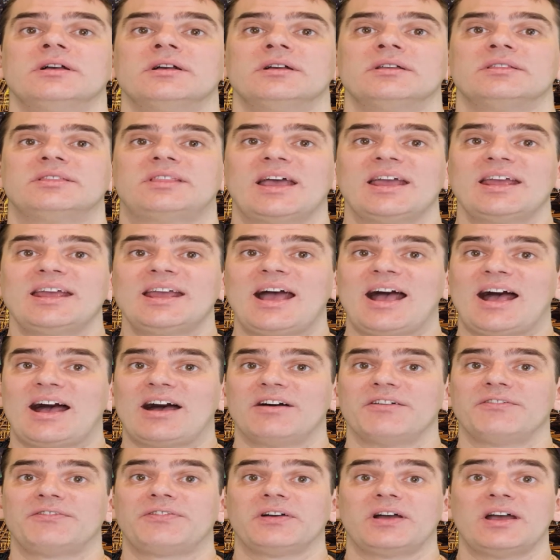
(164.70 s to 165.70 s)
They
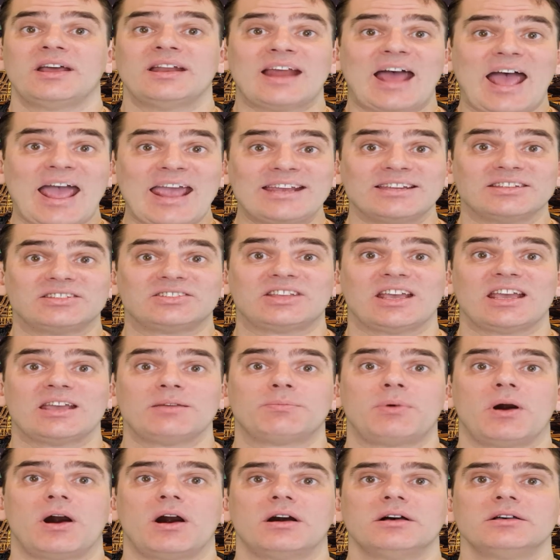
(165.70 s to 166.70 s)
have an
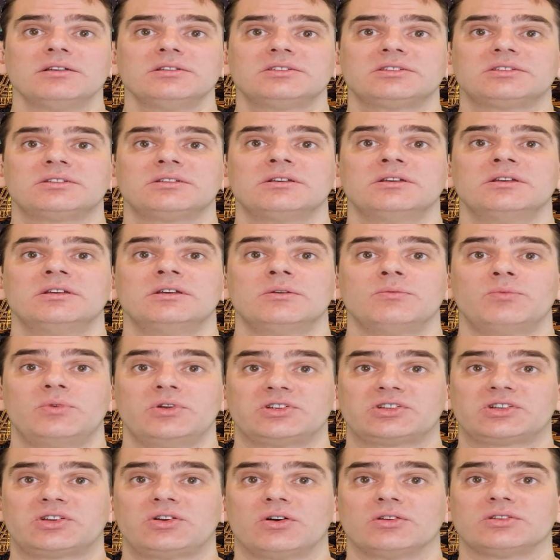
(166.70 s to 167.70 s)
8-day pass,
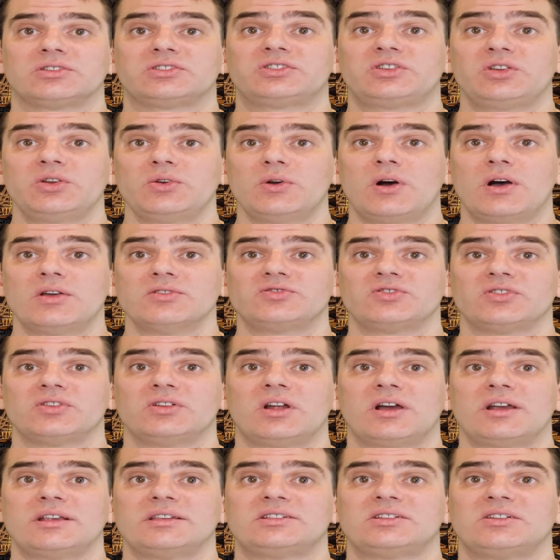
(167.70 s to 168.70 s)
which costs
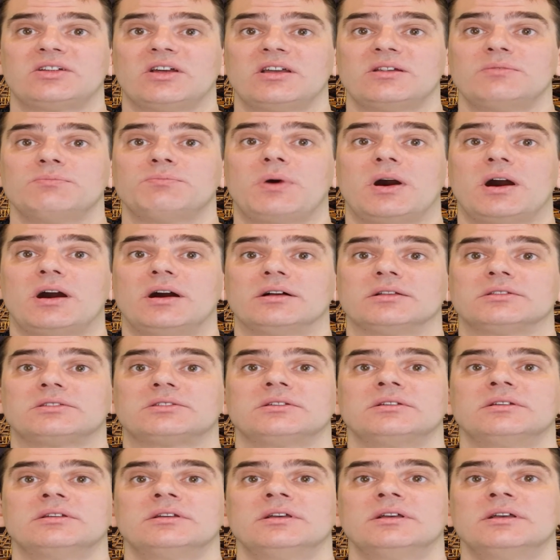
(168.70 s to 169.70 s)
299 baht.
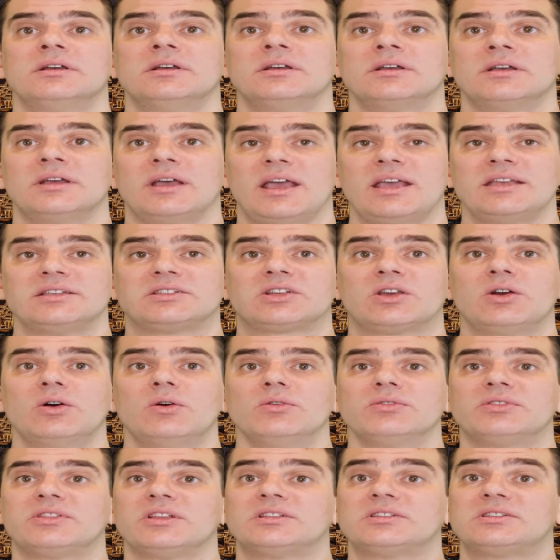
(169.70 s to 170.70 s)
It's
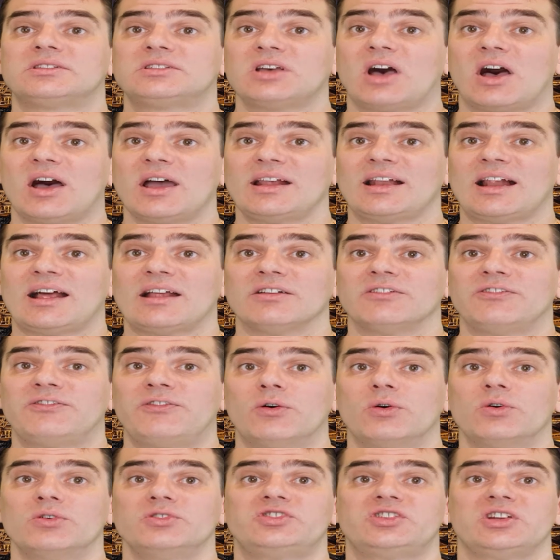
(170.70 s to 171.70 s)
called the Thailand
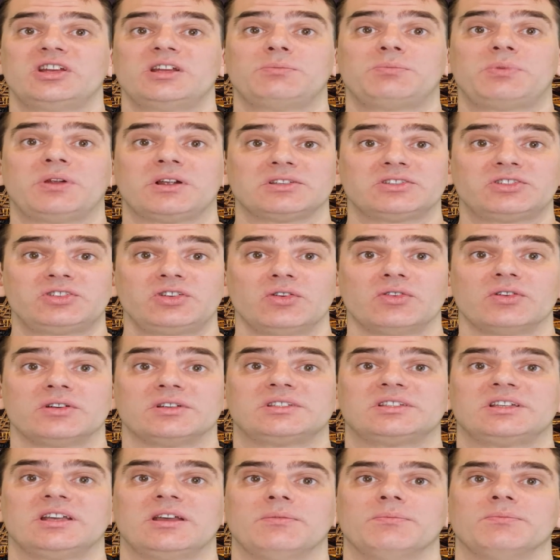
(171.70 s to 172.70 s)
4G plus
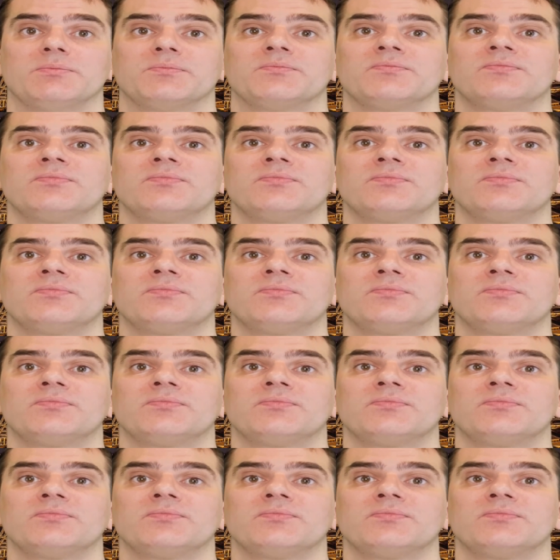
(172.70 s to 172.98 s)
Tourist SIM.